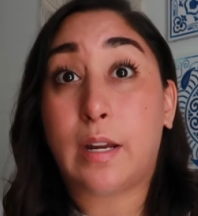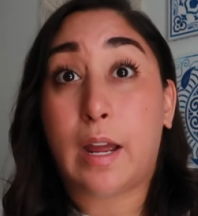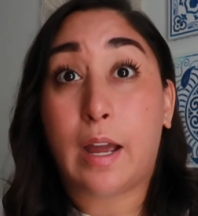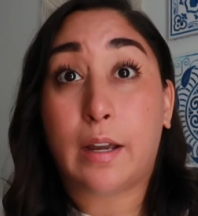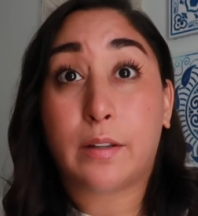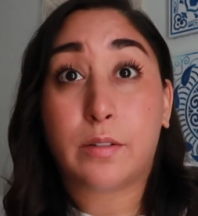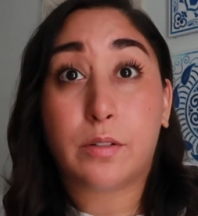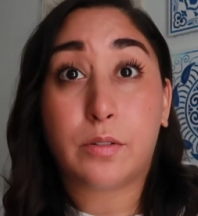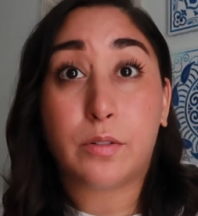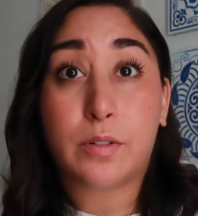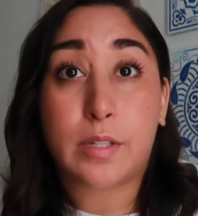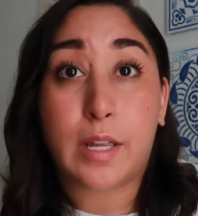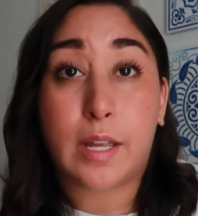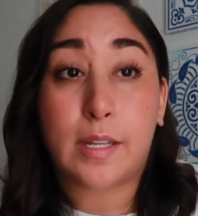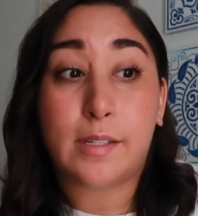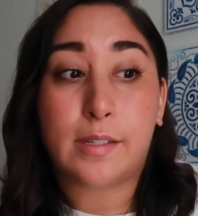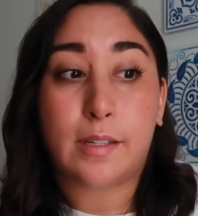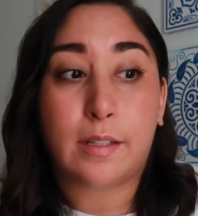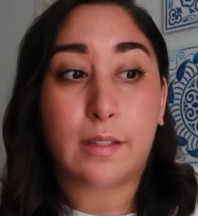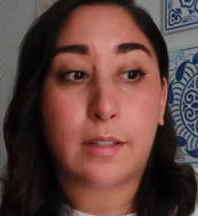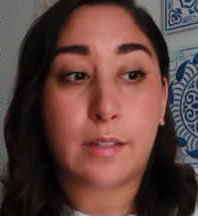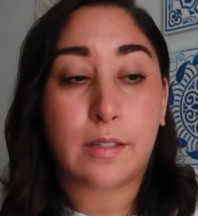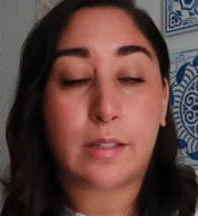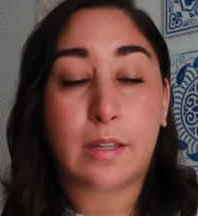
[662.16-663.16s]

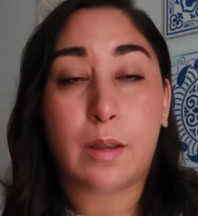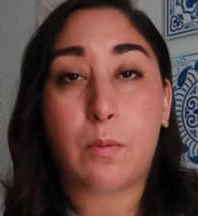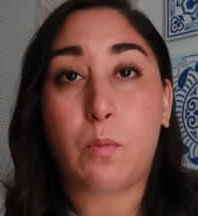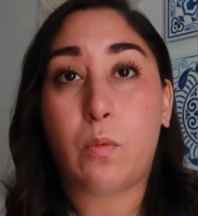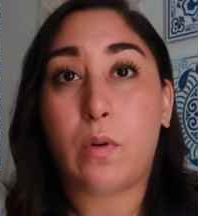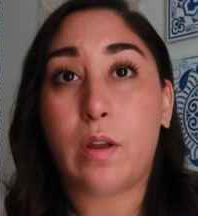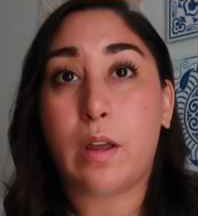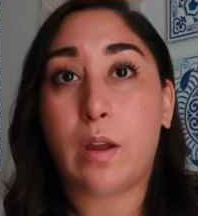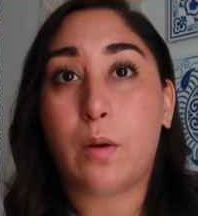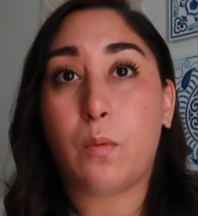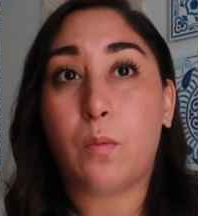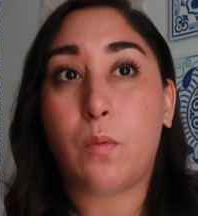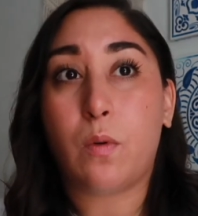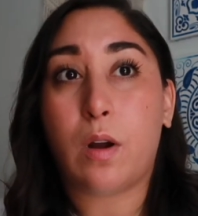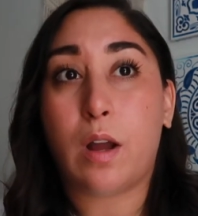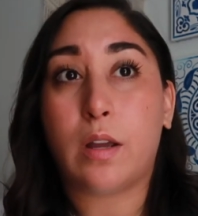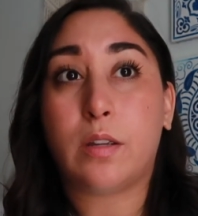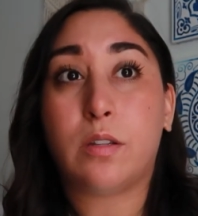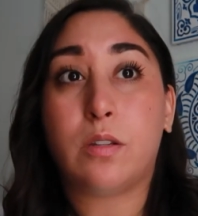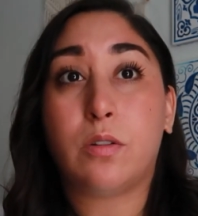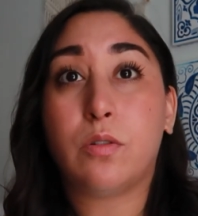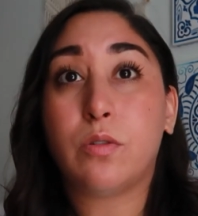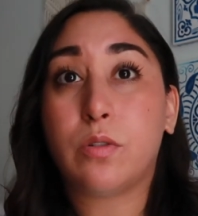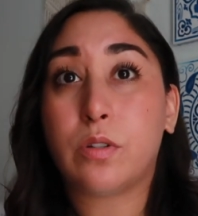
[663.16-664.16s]
exercising the same way
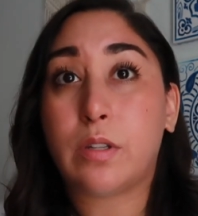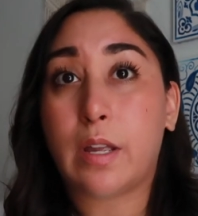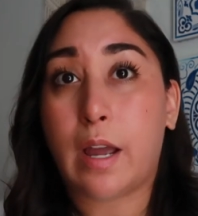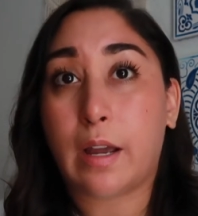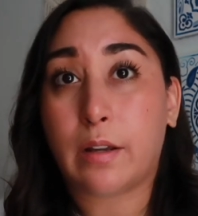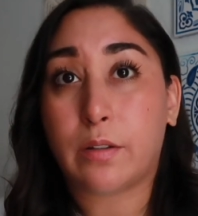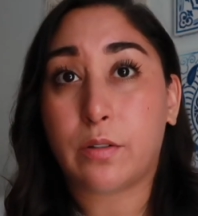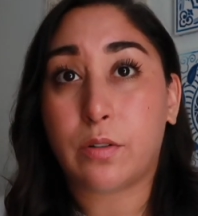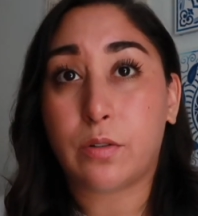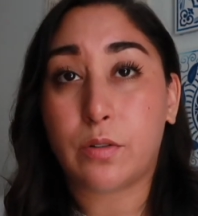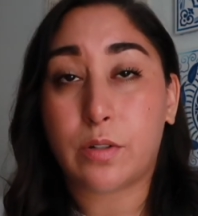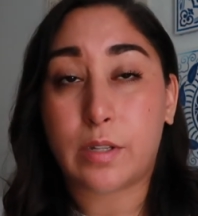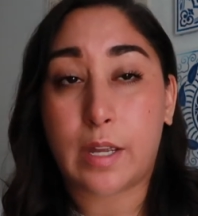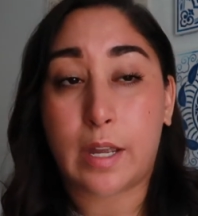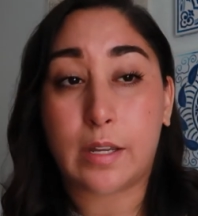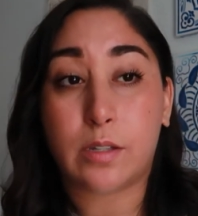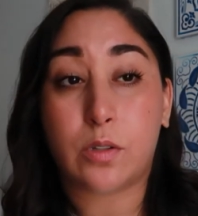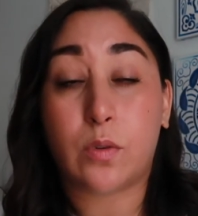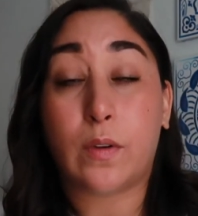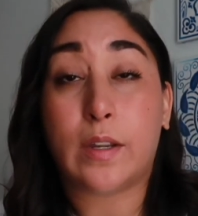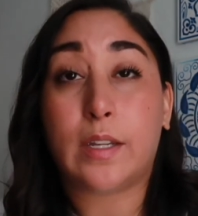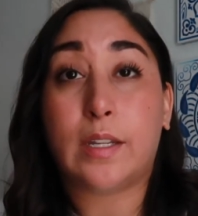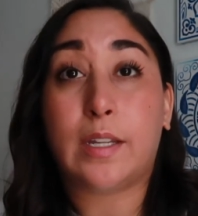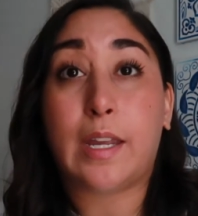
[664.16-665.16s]
I used to
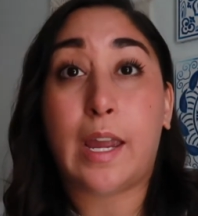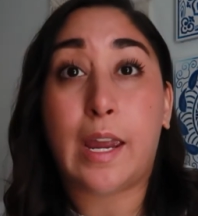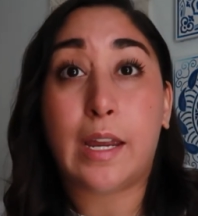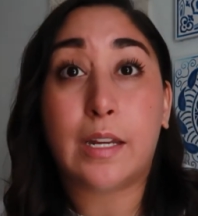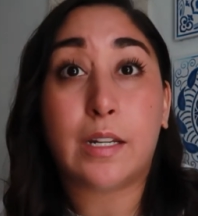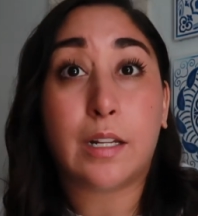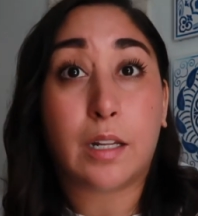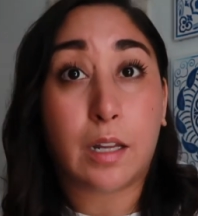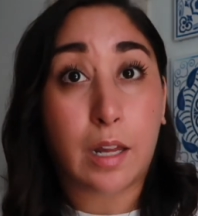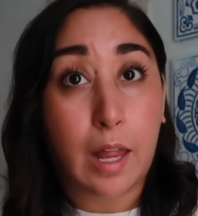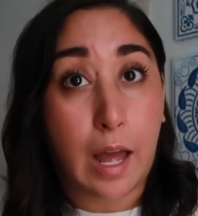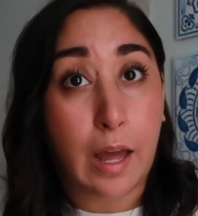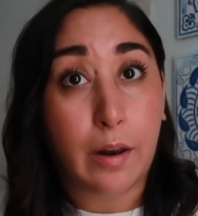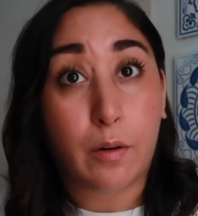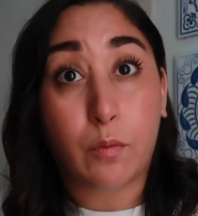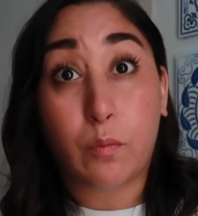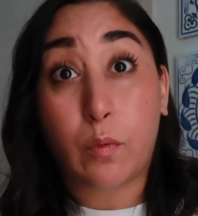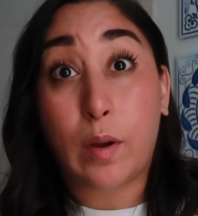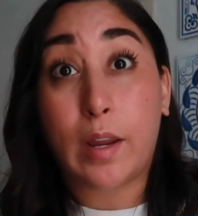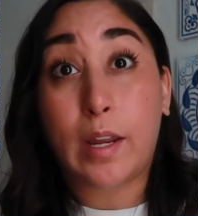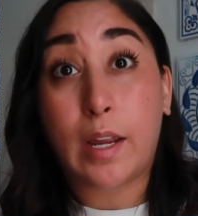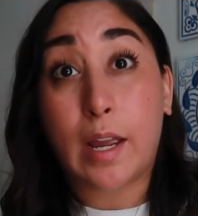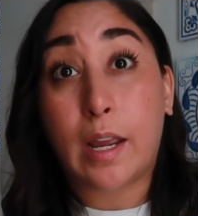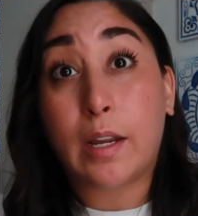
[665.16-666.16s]
exercise, so I gained a lot
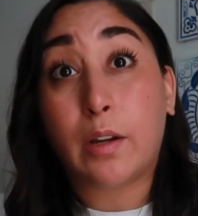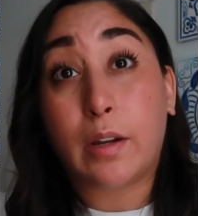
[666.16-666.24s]
of weight.